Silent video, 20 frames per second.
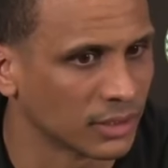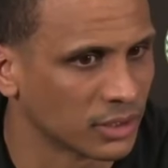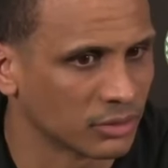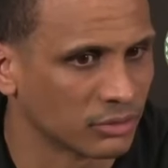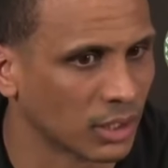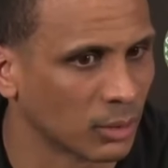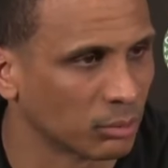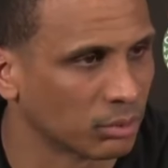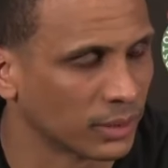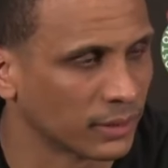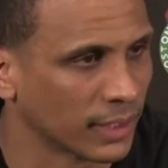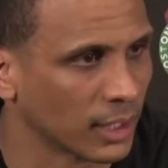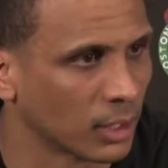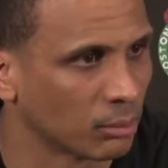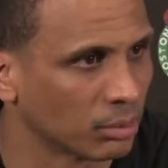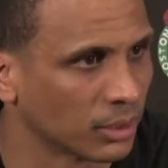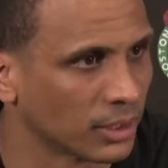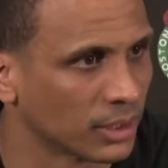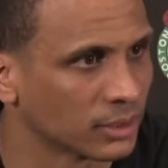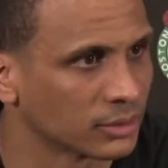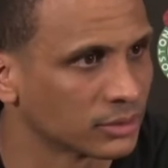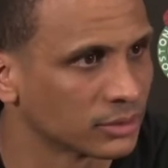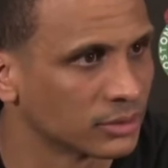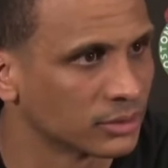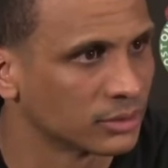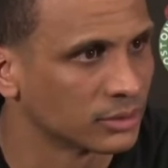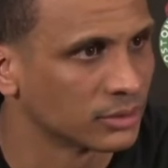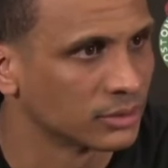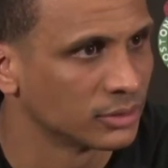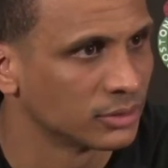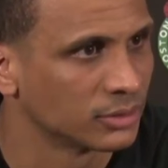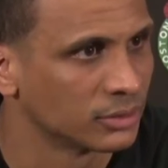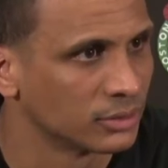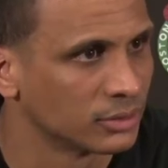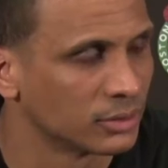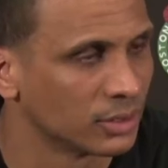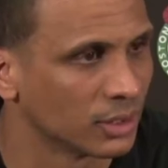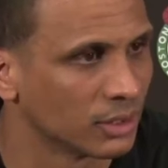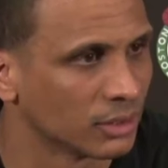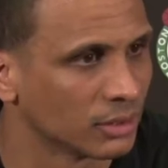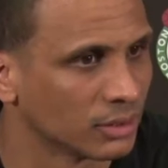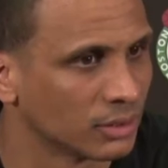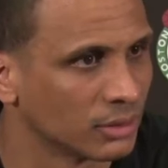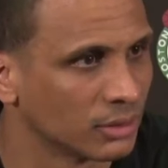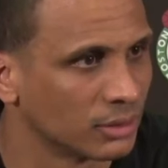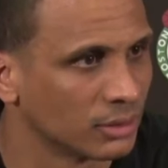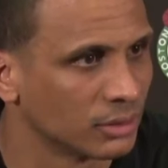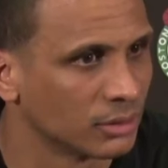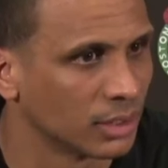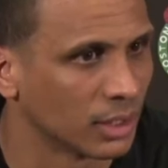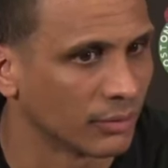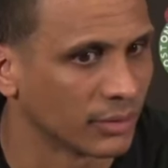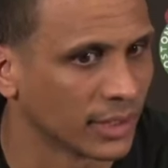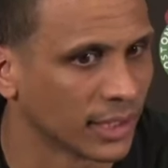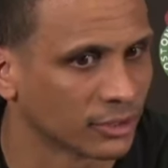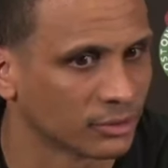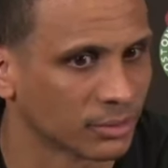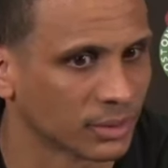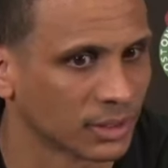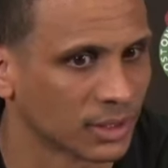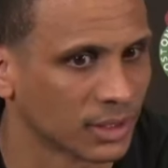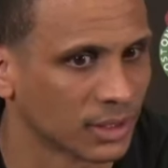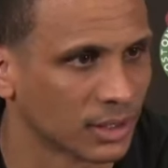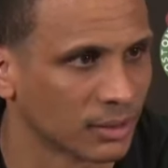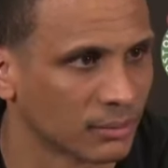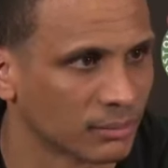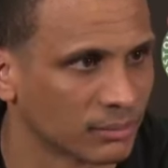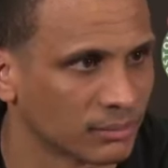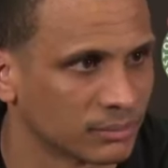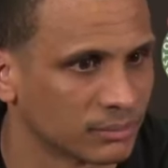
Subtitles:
they just outplayed us. Yeah, every aspect of the game.